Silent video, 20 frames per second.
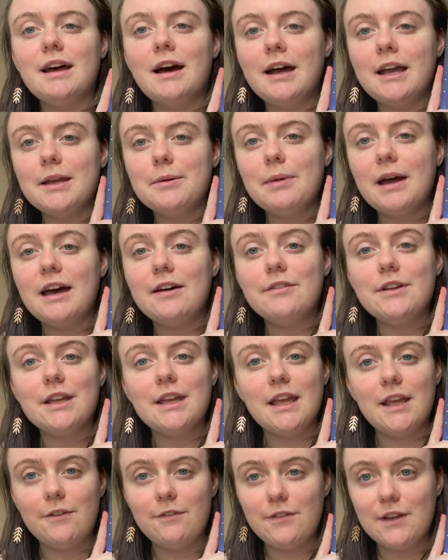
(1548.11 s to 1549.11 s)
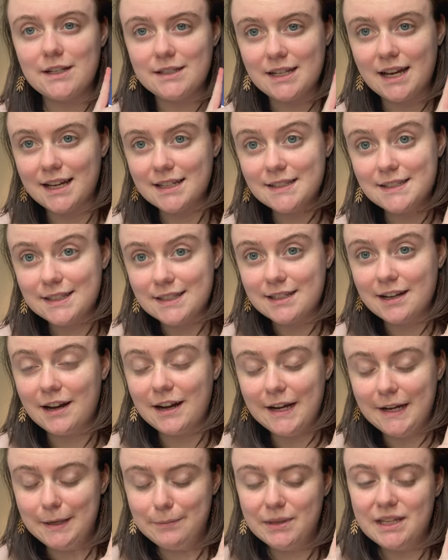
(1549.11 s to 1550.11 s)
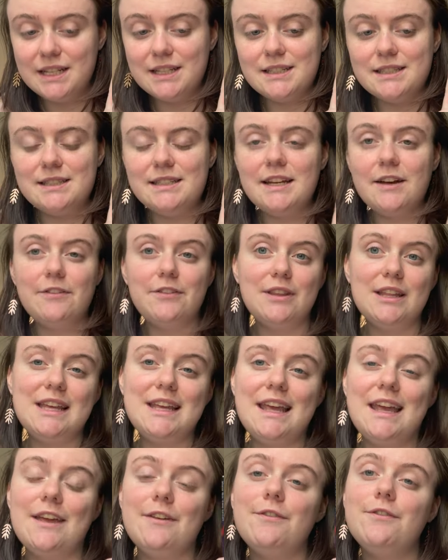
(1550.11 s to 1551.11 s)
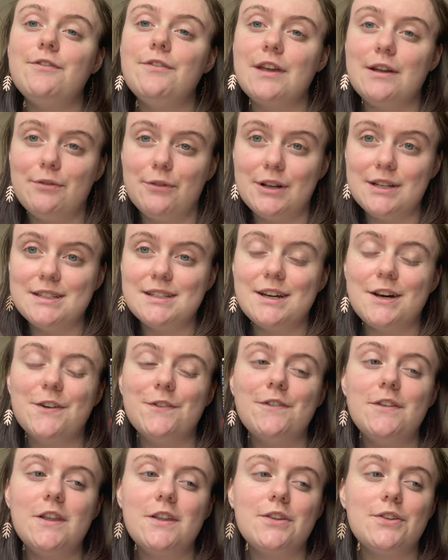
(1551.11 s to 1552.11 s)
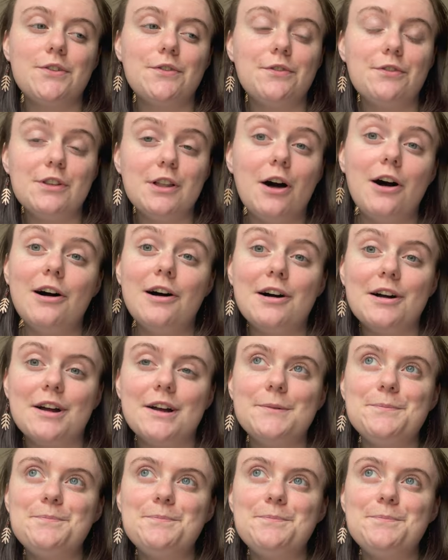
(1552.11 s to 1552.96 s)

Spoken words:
I am having a fantastic time. It is definitely a favorite of this vlog,